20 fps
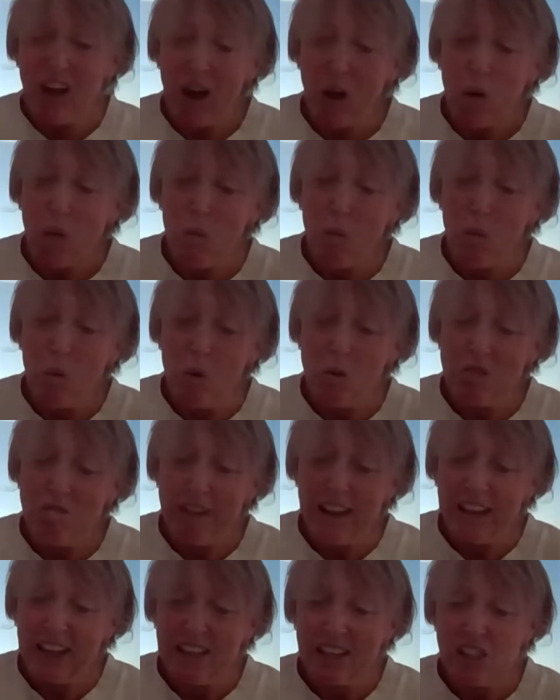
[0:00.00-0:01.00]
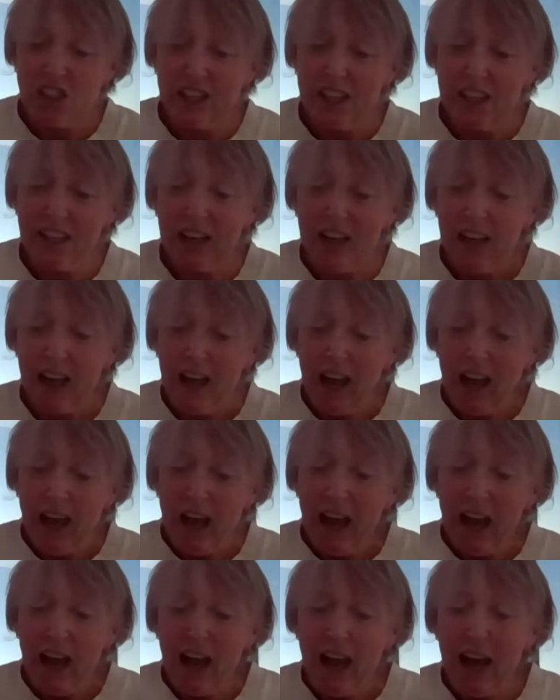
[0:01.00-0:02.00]
Award recognition,
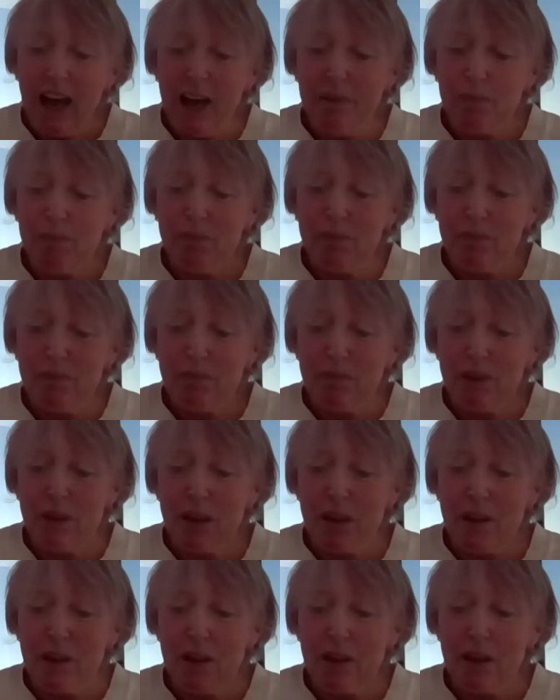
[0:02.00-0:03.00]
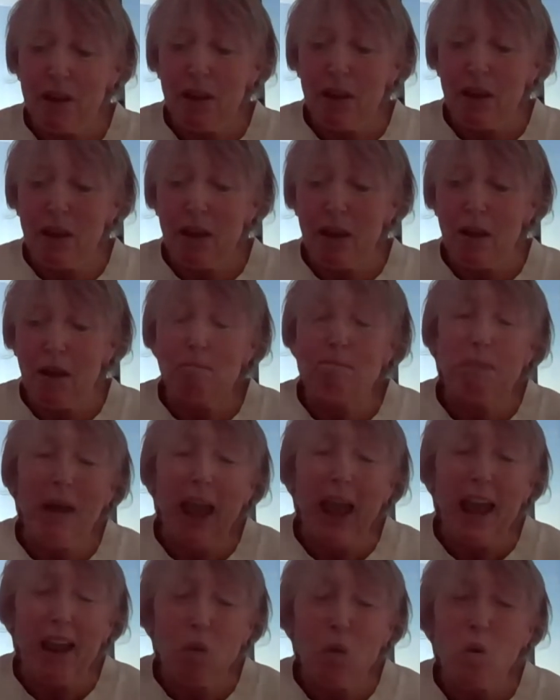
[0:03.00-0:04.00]
and
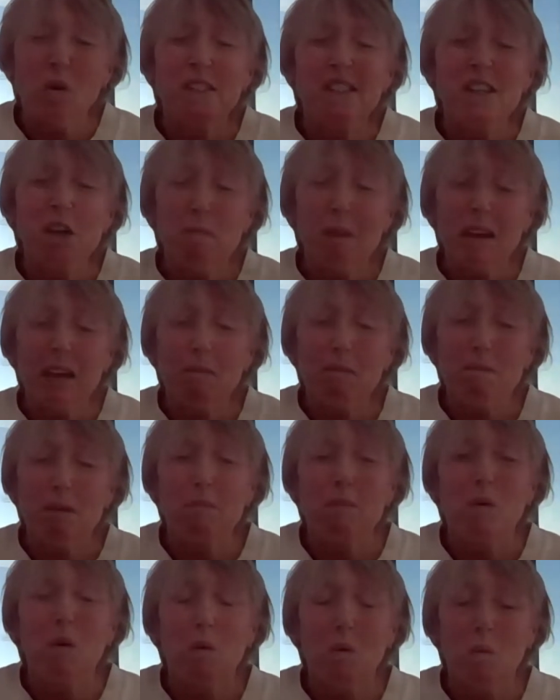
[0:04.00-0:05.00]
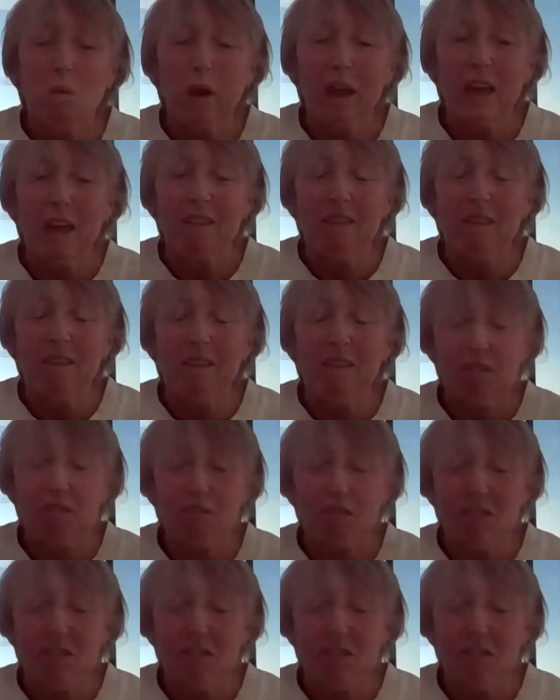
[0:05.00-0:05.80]
also making people aware that there are